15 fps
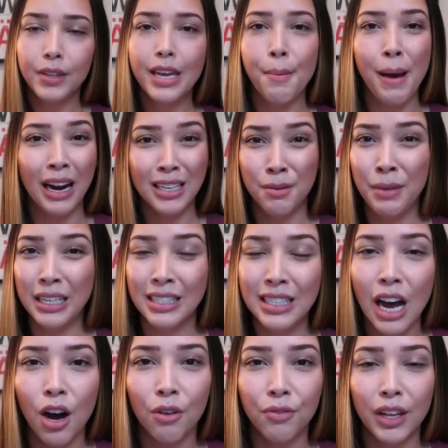get back to
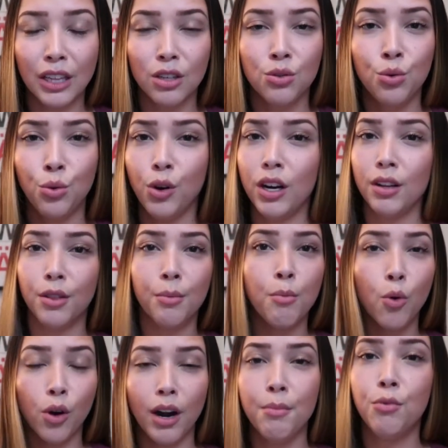myself. Like, the
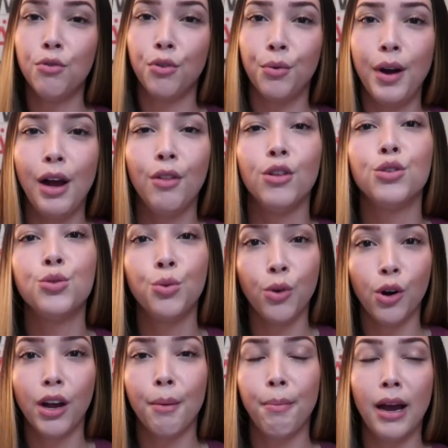more I move around, the
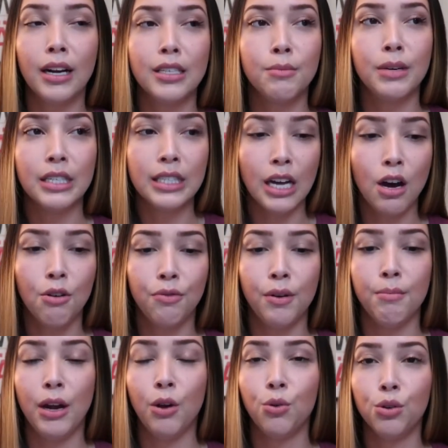sooner I'll get back to myself
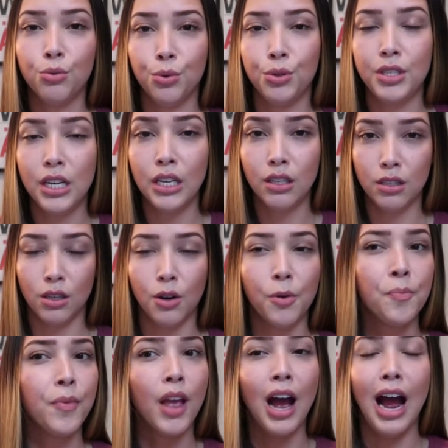and my old routine.
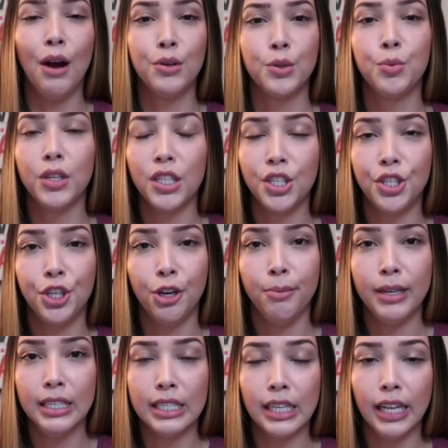So I was really
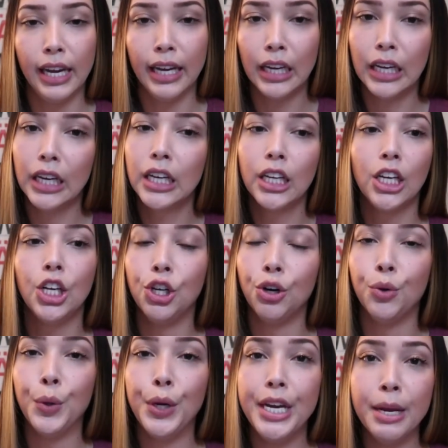determined to, like, you
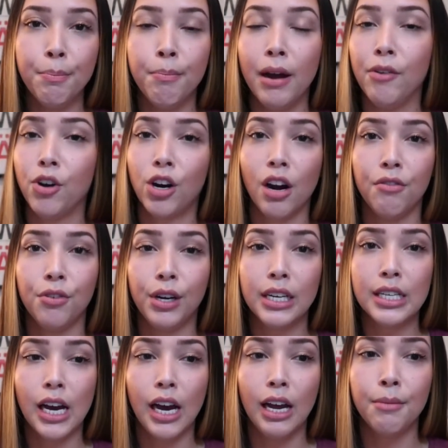know, nip my recovery
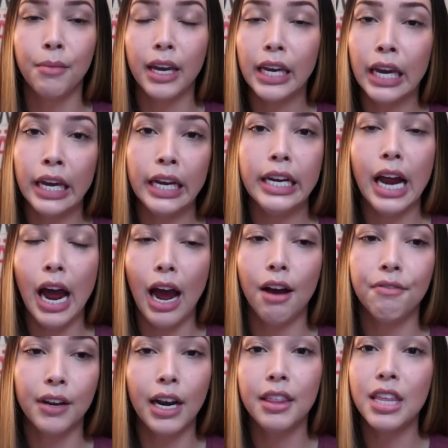time like in
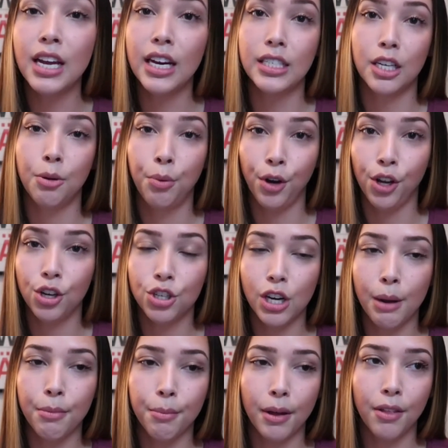half, and I think I did a pretty good
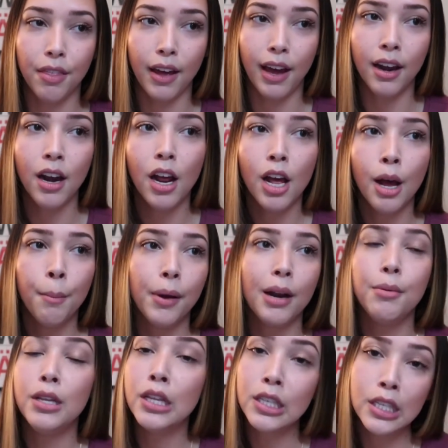job about that. But I
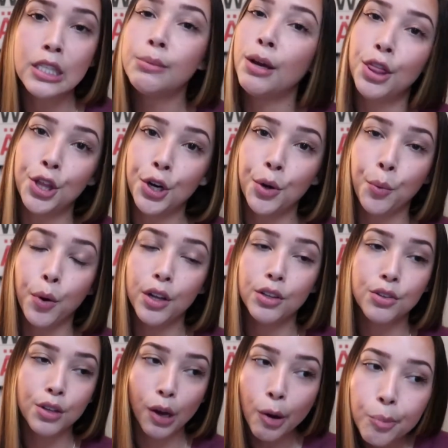mean, this is my third one,
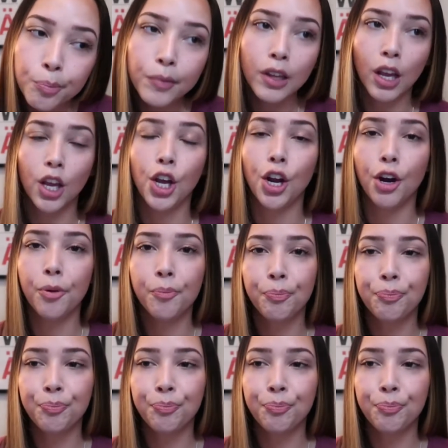so you know,